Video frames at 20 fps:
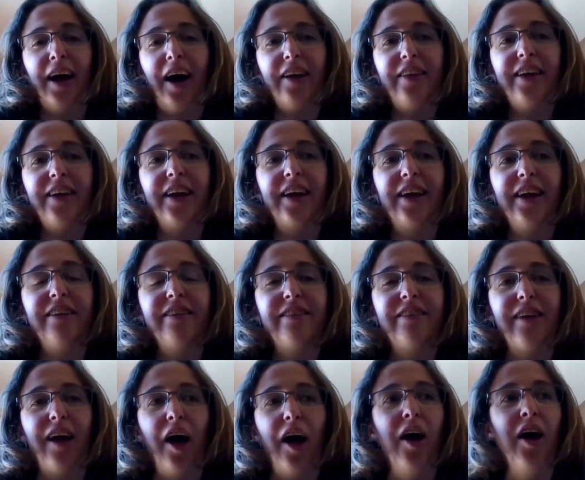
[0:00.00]
think
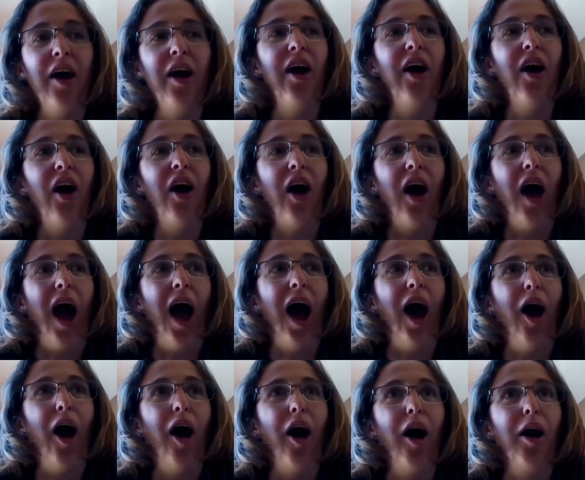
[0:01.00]
it's
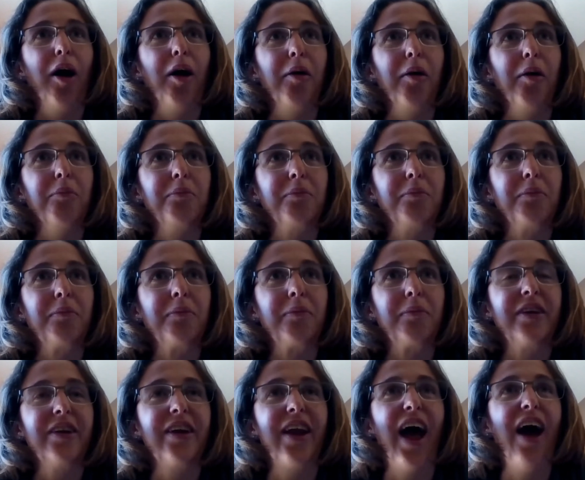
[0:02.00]
how
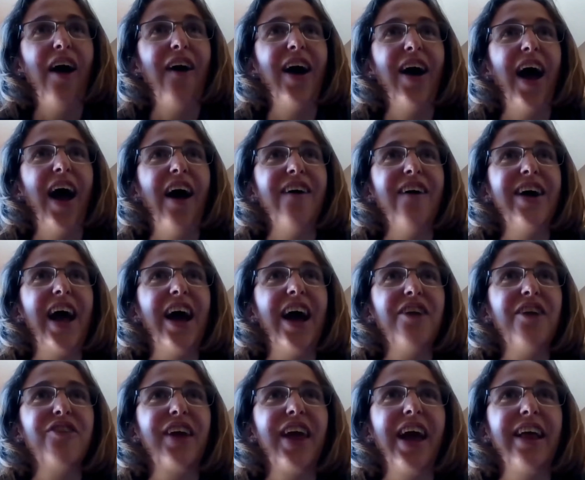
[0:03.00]
I
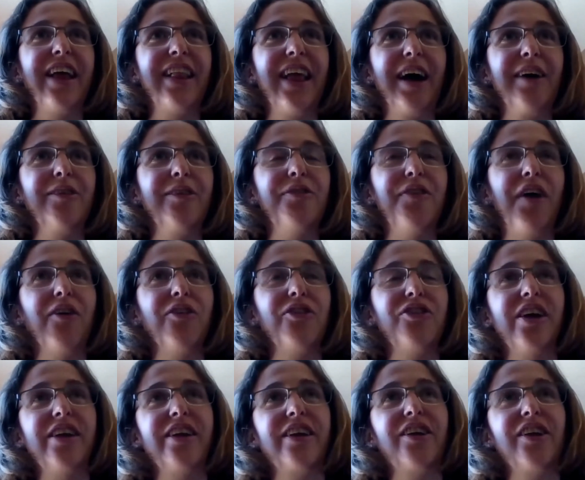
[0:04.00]
advocate that without
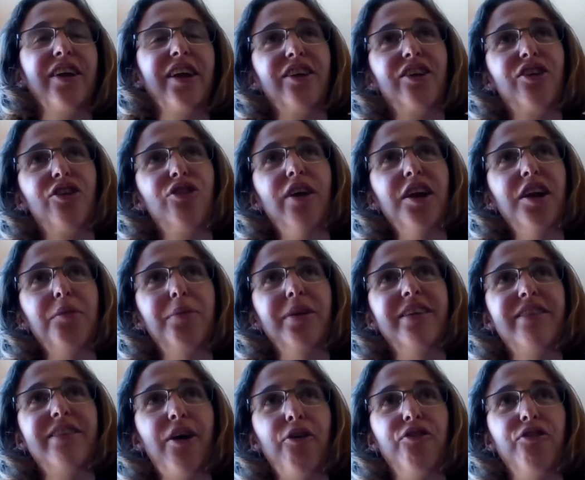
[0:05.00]
sounding incredibly
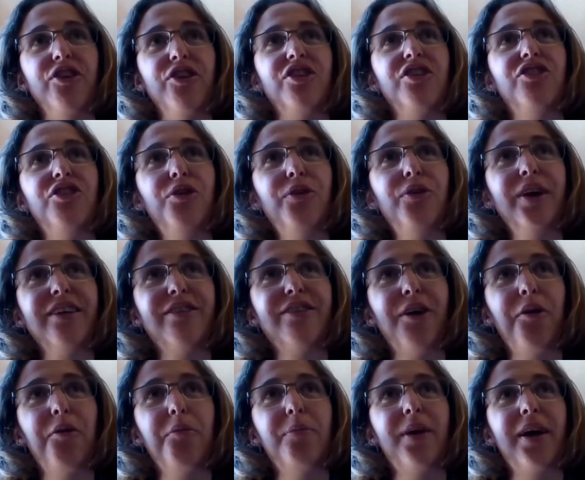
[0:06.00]
selfish in doing
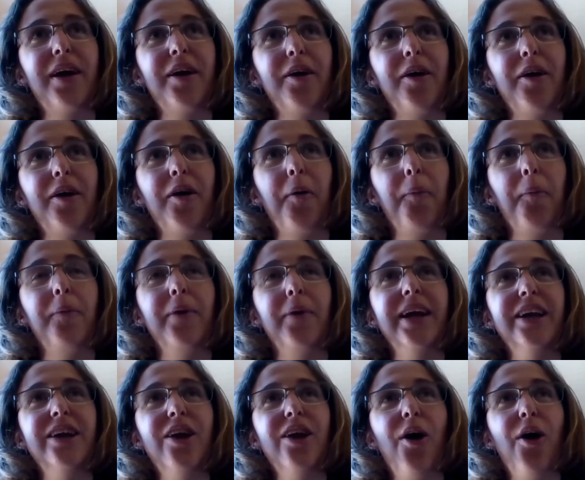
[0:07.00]
so, but we
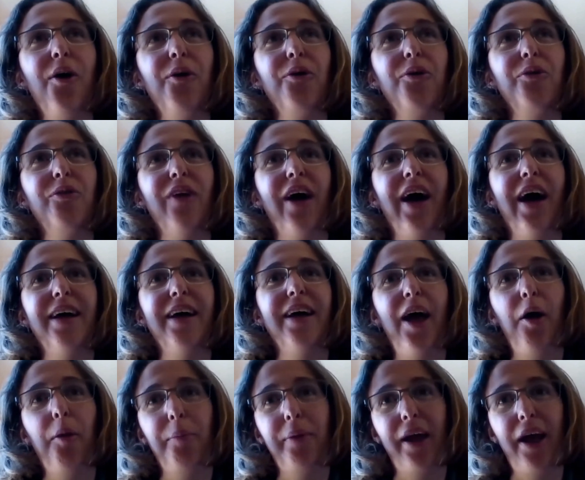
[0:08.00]
know that
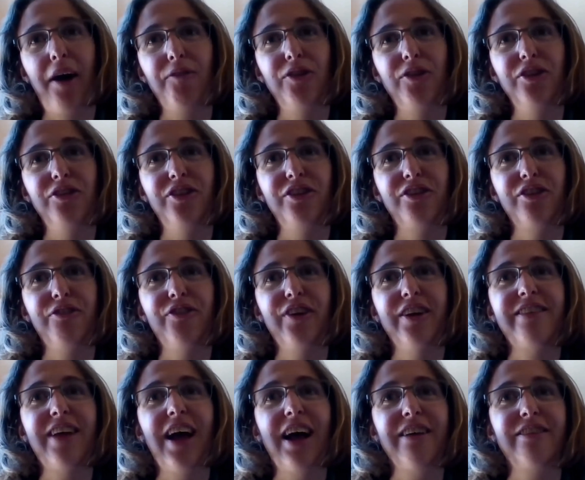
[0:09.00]
helping others is a
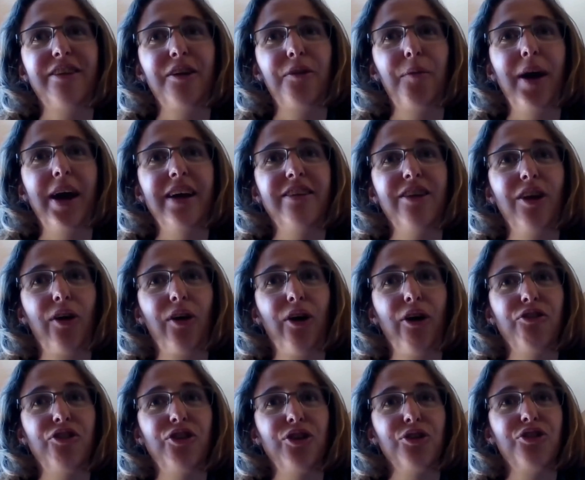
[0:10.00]
fantastic way to look
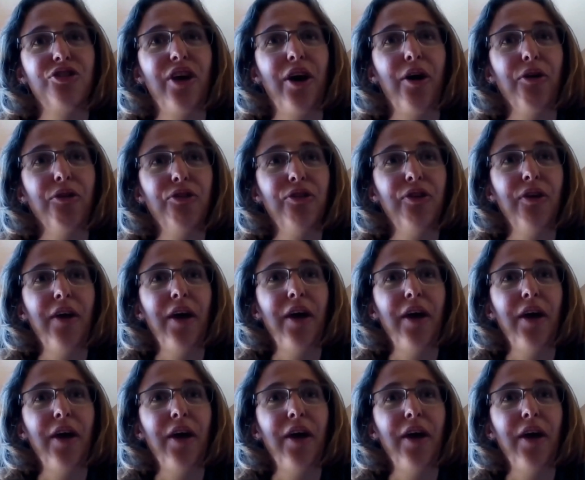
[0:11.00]
after yourself.